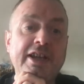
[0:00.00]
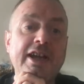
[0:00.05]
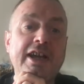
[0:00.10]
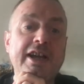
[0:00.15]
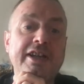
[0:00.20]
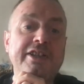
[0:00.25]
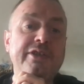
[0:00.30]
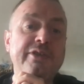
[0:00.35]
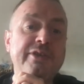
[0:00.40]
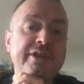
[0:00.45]

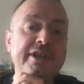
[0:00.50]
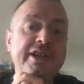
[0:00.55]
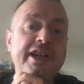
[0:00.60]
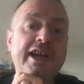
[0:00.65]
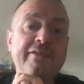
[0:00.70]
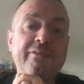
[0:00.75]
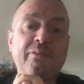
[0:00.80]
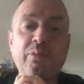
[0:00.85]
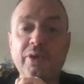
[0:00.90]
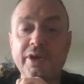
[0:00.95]
And you can
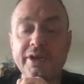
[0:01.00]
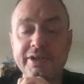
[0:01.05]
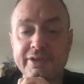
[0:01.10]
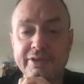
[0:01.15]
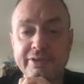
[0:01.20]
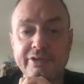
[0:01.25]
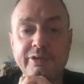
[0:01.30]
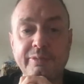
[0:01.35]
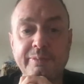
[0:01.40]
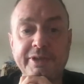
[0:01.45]
have one
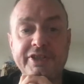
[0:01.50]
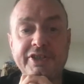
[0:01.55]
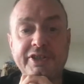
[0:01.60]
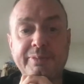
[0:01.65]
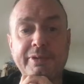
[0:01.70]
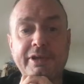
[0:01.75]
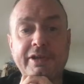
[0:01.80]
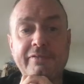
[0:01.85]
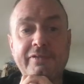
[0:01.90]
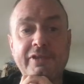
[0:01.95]
Google Business
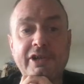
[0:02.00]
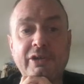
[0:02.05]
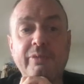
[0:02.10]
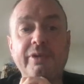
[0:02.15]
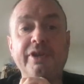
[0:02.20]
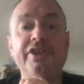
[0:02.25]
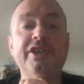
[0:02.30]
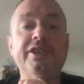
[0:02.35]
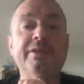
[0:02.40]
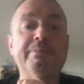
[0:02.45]
Profile,
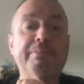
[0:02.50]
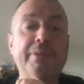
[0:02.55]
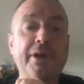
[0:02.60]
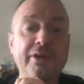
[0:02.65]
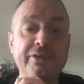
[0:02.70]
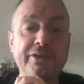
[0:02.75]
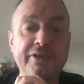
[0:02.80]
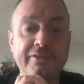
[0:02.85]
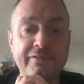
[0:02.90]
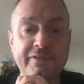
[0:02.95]
which is
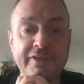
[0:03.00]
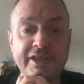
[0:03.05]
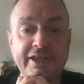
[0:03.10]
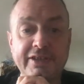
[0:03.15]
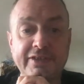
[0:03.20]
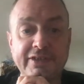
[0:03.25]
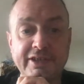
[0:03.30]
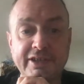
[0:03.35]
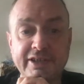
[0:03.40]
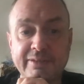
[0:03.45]
both of
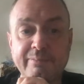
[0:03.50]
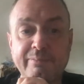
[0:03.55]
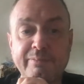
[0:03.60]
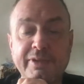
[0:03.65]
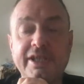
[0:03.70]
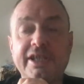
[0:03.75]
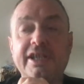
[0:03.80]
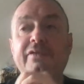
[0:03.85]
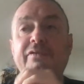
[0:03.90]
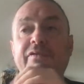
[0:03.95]
these. It can
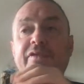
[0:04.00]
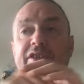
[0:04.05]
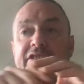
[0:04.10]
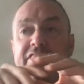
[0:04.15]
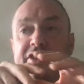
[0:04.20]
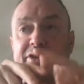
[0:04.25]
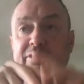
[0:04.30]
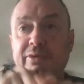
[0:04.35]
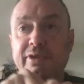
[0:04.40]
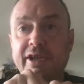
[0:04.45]
be a
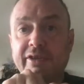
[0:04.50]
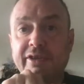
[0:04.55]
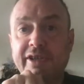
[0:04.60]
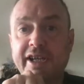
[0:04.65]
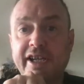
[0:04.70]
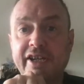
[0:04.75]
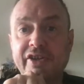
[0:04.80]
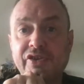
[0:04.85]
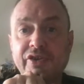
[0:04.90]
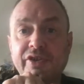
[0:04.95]
physical
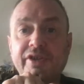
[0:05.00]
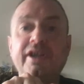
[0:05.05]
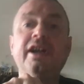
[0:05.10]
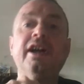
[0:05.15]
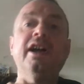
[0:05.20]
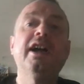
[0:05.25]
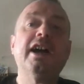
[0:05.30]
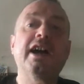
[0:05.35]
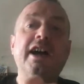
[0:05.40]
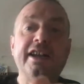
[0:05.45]
location
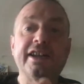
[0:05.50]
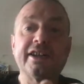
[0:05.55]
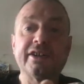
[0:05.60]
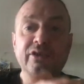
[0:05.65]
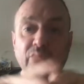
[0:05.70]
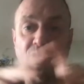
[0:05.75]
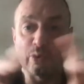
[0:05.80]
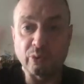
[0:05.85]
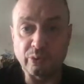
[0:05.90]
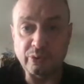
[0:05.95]
and it can
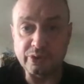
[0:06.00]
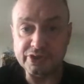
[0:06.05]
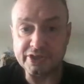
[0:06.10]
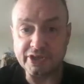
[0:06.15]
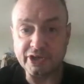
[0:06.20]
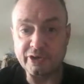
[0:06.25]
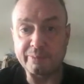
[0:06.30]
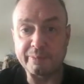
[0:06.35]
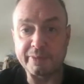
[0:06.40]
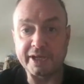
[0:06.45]

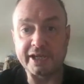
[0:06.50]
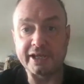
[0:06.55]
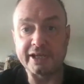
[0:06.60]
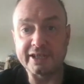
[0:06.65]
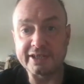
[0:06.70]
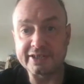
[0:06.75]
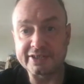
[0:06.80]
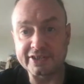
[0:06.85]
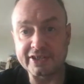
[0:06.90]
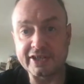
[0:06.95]
also be
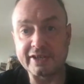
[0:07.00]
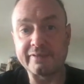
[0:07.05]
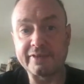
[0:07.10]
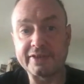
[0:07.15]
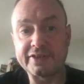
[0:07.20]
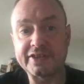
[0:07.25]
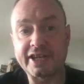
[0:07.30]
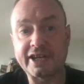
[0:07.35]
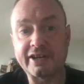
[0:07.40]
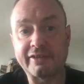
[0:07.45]
a
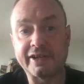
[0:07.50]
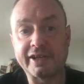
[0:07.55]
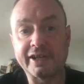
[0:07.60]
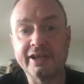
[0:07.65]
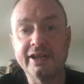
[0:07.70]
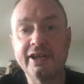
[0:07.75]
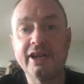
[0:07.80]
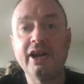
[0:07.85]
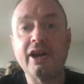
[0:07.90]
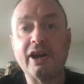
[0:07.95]
service area.
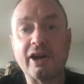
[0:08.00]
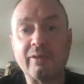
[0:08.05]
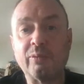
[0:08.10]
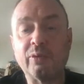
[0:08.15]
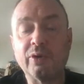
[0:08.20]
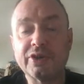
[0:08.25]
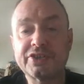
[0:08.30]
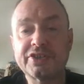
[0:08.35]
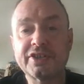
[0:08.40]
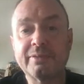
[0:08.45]
And
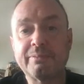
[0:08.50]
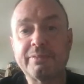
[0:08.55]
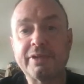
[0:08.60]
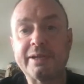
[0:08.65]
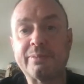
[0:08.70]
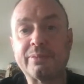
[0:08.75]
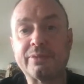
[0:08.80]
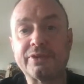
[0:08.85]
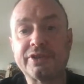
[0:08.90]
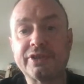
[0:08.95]
what some
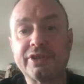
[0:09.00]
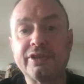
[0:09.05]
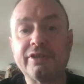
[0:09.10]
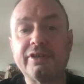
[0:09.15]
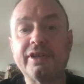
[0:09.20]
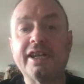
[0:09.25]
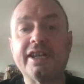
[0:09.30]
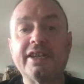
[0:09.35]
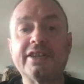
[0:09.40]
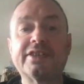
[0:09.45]
people do
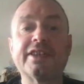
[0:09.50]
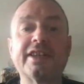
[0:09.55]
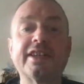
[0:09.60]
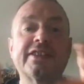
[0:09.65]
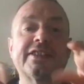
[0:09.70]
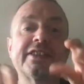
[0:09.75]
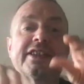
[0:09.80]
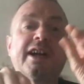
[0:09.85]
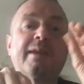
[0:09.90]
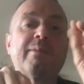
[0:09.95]
is they
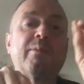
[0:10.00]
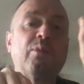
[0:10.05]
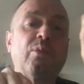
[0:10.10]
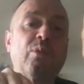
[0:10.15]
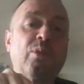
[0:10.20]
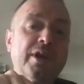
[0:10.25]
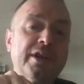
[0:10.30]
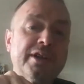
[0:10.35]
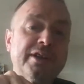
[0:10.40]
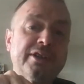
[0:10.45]
set up
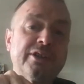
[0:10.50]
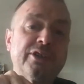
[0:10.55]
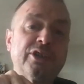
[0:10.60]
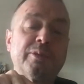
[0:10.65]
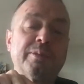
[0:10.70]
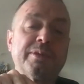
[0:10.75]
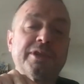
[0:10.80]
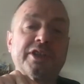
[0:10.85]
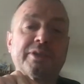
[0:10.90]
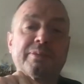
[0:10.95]
one Google
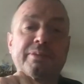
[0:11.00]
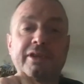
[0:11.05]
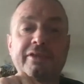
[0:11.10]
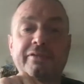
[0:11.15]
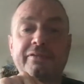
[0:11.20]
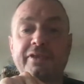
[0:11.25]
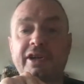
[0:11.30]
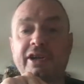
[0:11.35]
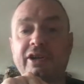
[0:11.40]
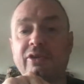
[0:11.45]
Business
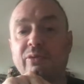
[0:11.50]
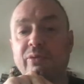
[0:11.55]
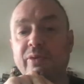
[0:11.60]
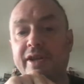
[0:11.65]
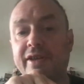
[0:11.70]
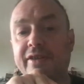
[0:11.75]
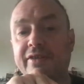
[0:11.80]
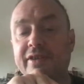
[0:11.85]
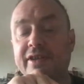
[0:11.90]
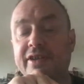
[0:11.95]
Profile
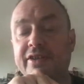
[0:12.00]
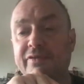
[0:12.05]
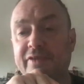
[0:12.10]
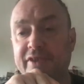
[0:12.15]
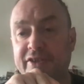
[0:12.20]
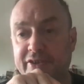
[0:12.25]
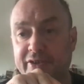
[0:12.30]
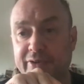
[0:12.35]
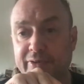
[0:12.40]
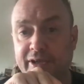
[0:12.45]
with a
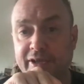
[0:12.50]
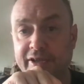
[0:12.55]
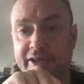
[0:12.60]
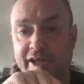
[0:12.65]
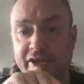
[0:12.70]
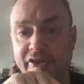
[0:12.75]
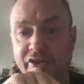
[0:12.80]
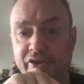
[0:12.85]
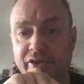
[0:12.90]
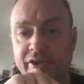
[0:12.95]
physical
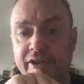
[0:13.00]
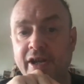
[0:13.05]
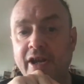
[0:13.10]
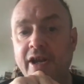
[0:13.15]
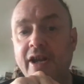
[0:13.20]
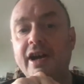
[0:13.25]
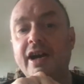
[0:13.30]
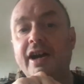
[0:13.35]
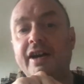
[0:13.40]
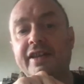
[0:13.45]
location,
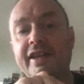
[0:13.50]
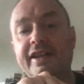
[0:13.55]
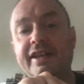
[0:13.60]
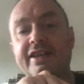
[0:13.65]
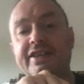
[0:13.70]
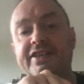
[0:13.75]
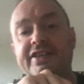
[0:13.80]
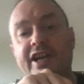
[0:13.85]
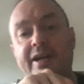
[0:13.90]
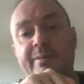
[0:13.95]
and then they
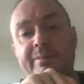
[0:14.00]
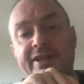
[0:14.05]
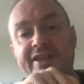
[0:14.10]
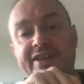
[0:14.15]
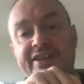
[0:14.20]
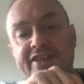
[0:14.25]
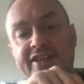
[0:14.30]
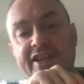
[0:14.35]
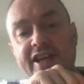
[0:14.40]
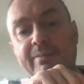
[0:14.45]
set up a
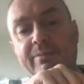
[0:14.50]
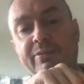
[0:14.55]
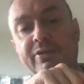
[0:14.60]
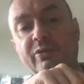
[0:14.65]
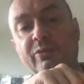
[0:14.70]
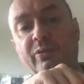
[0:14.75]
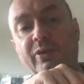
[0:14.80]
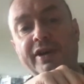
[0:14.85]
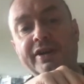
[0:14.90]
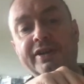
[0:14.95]
separate
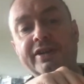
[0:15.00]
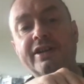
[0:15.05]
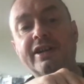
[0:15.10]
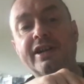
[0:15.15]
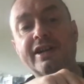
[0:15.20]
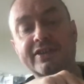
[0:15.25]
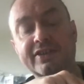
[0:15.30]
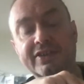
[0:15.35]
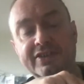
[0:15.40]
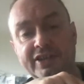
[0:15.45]
one
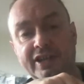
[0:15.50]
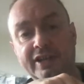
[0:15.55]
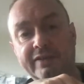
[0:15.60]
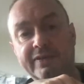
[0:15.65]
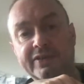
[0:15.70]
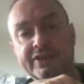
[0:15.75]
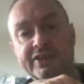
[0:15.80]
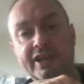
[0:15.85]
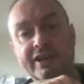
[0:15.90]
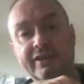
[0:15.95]
as a
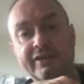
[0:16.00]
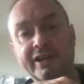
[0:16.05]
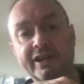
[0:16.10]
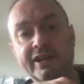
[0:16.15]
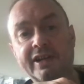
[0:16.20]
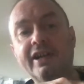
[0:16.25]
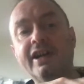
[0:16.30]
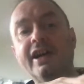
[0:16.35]
service area.